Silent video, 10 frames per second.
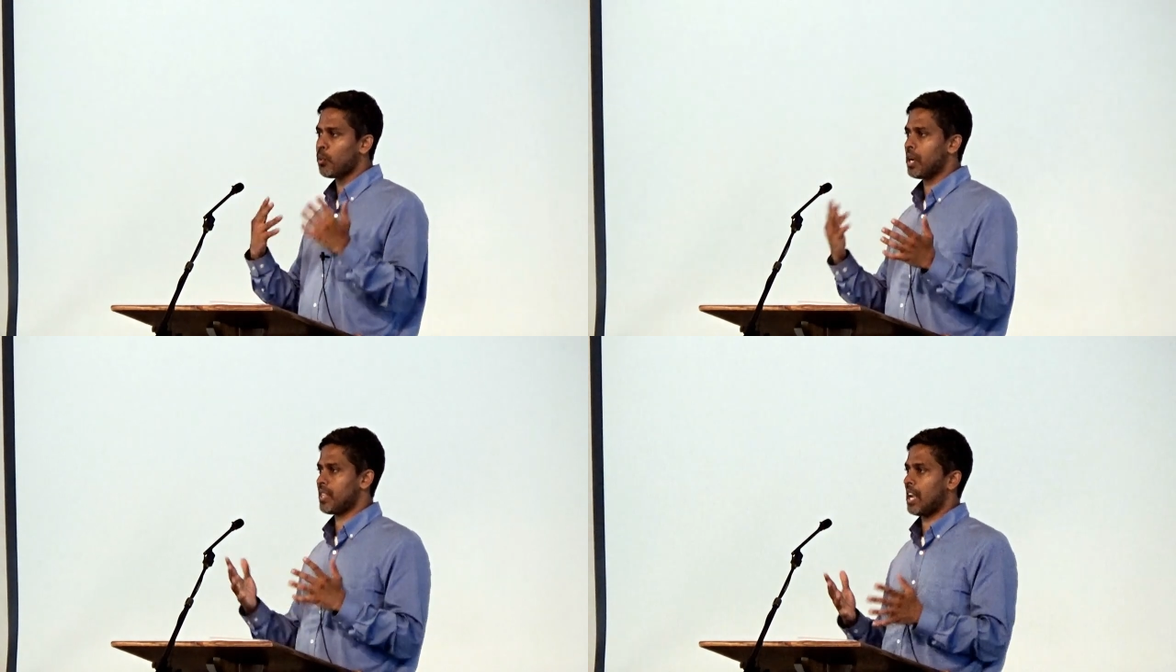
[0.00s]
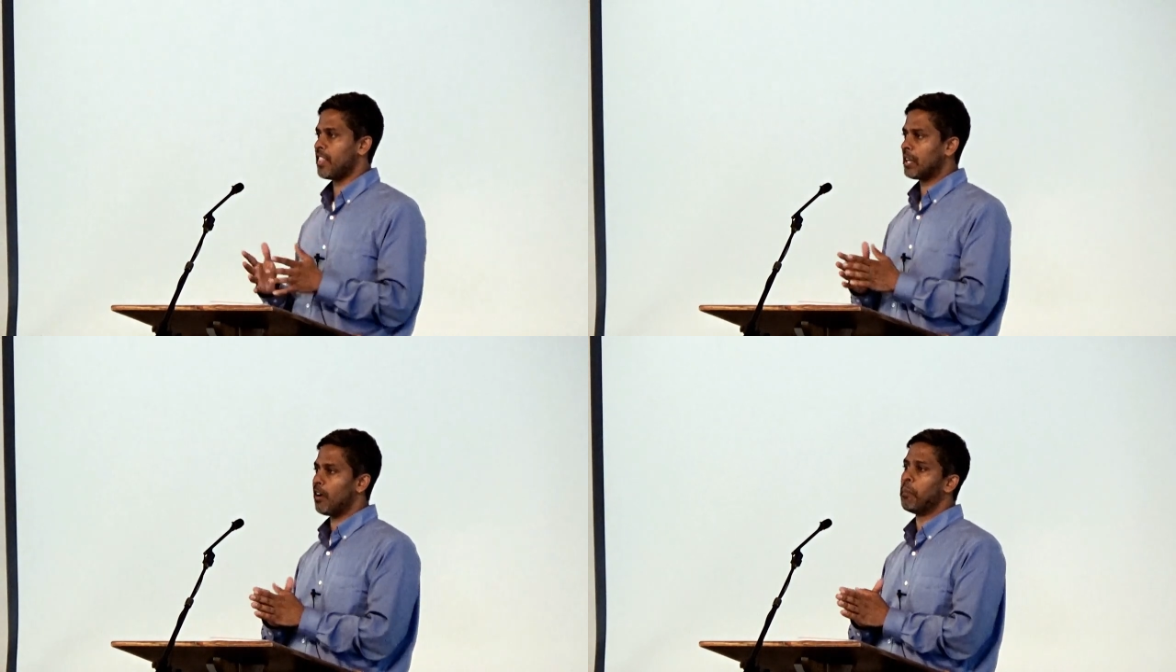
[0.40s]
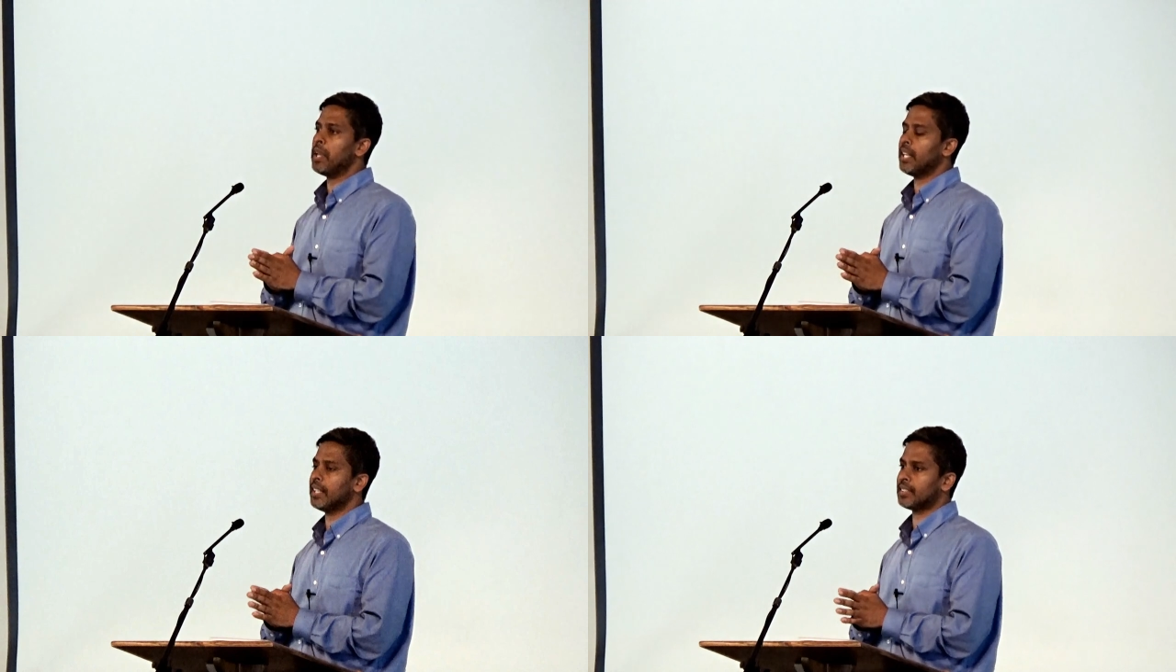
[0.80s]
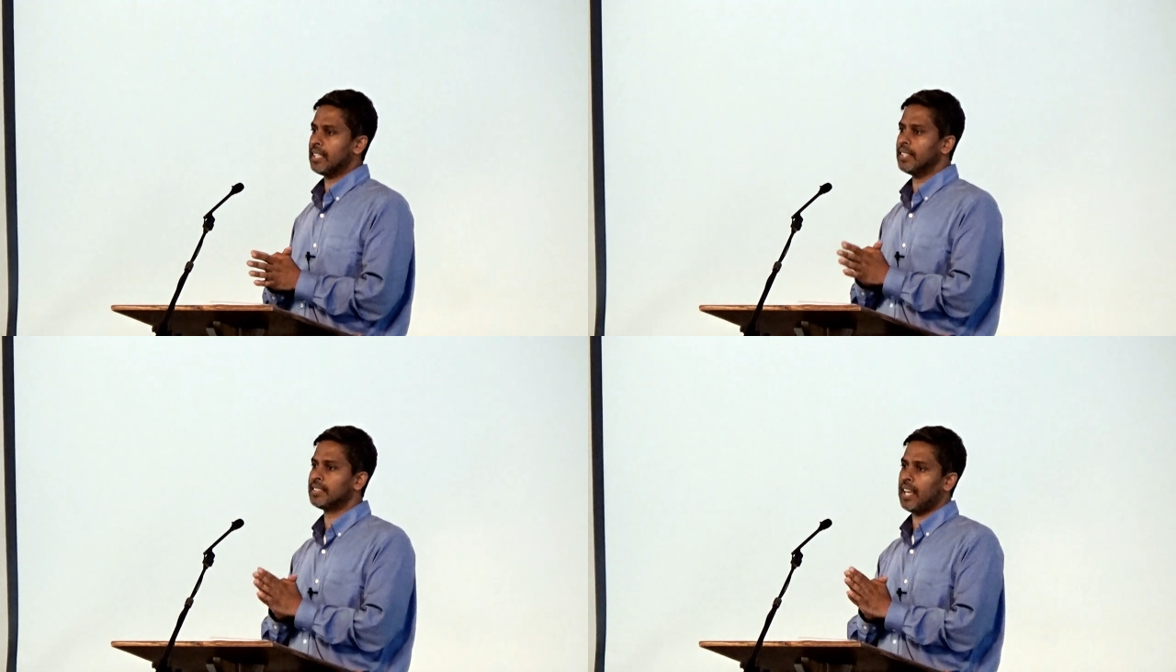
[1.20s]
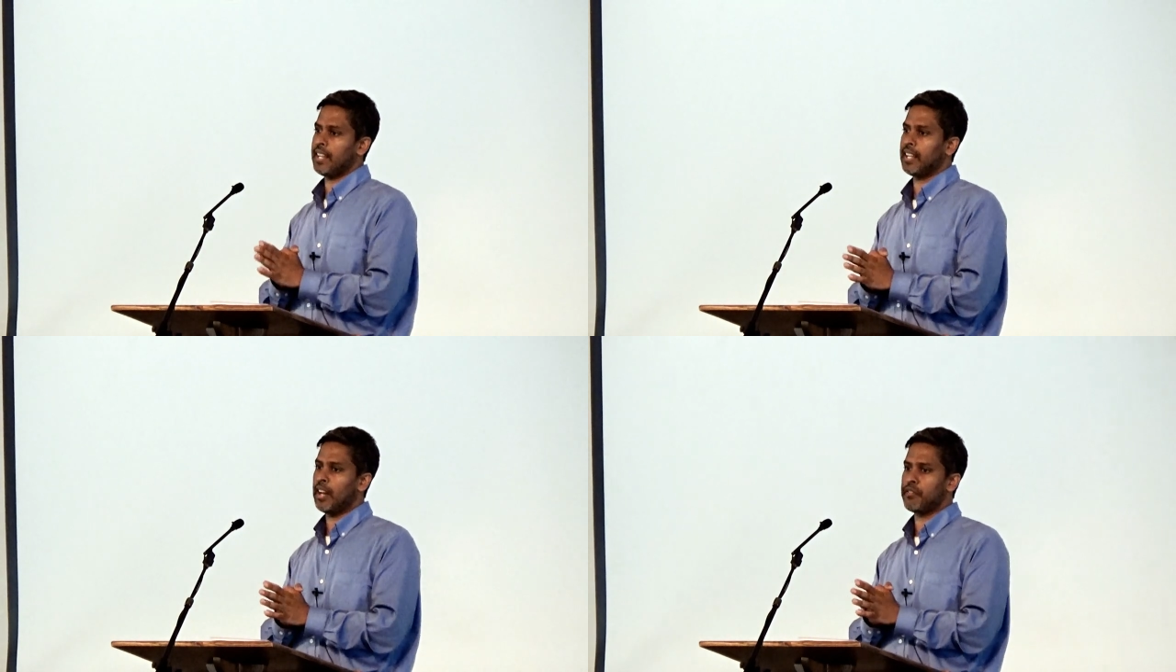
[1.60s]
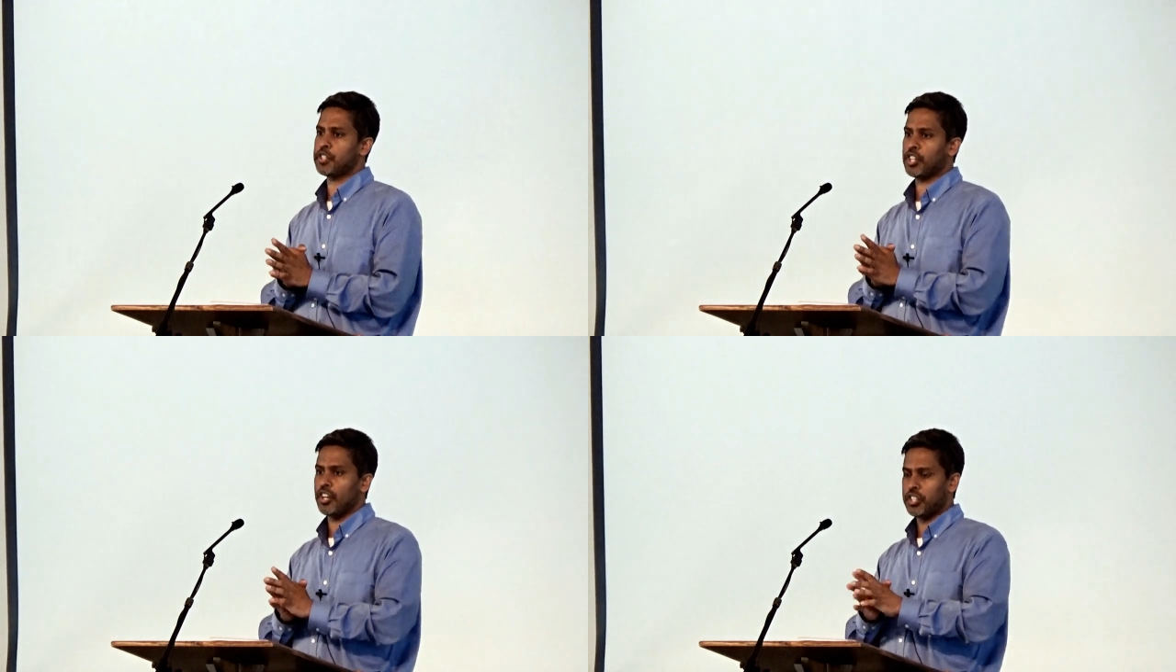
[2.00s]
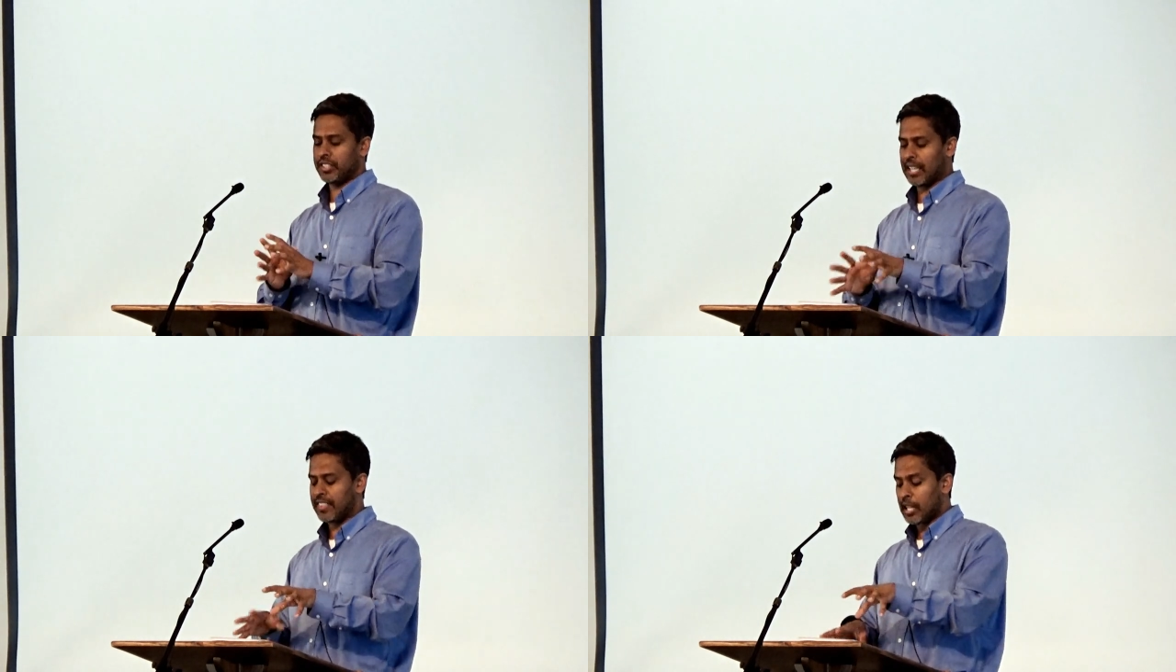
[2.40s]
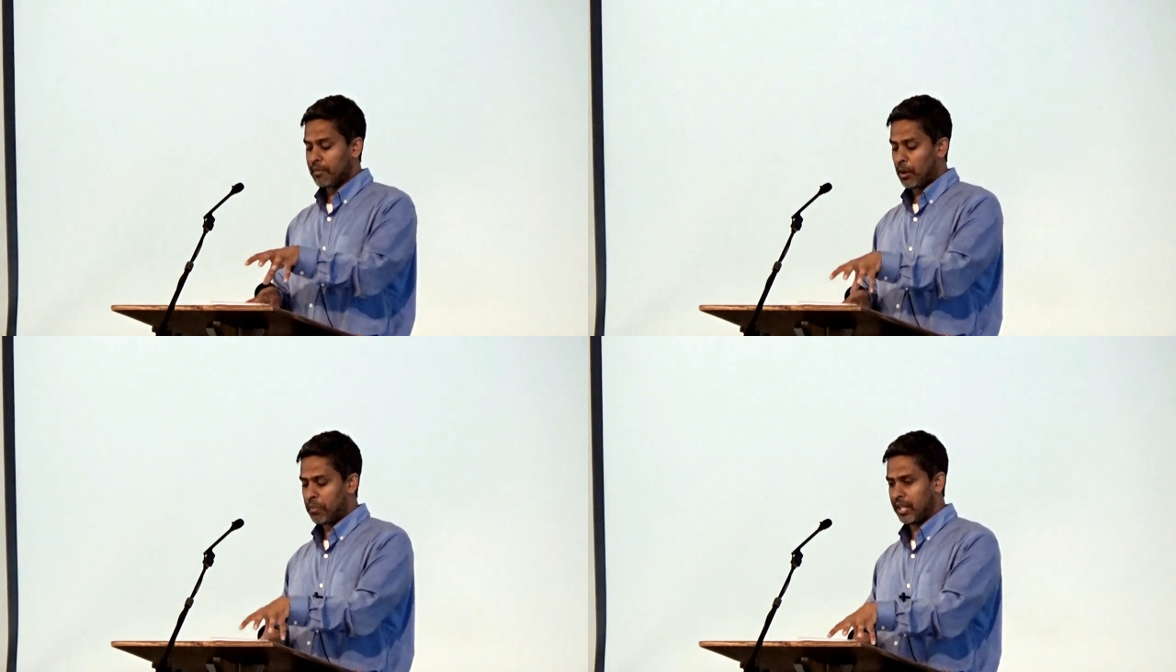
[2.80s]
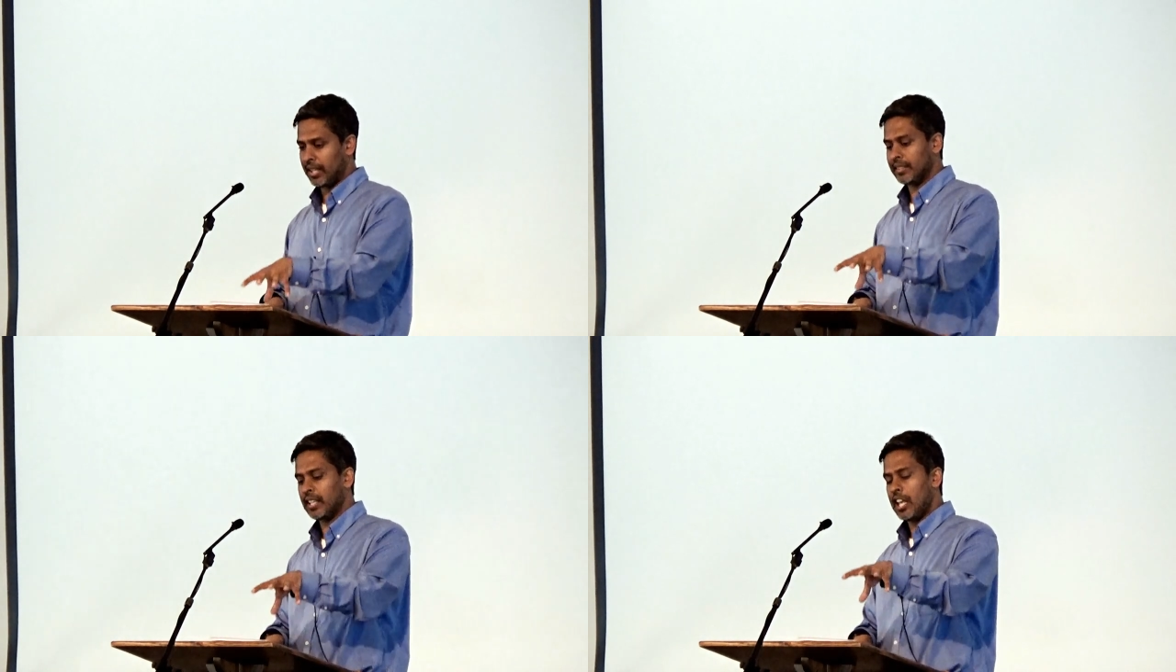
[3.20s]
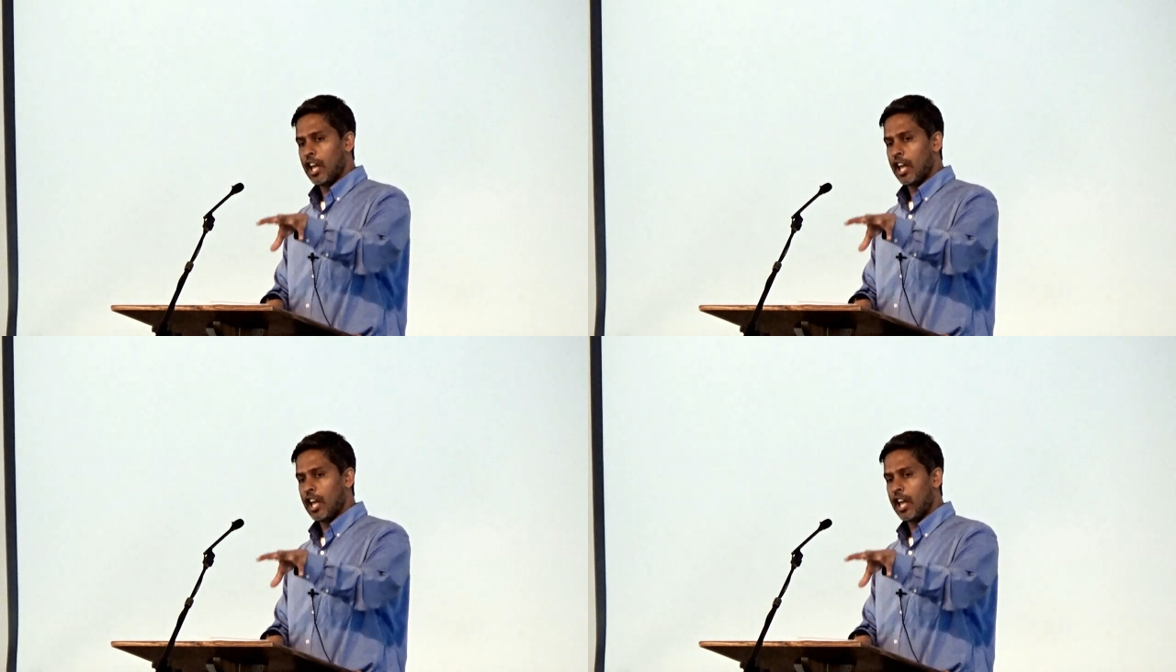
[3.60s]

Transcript: the way that I think about meetings in the setting of the church is I think about meetings